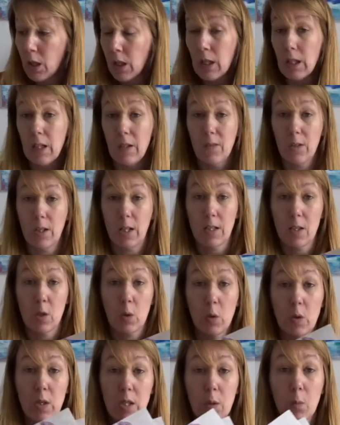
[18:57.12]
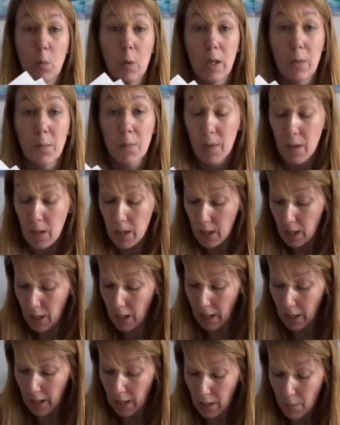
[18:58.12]
Gift tags have gone somewhere.
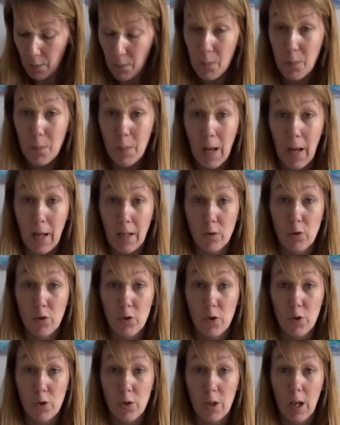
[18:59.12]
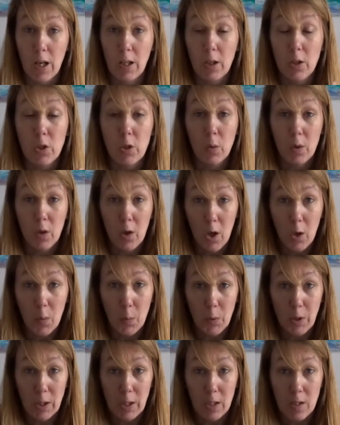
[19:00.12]
Badge, and I do an art
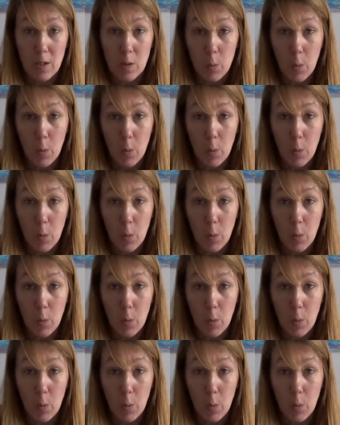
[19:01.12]
print as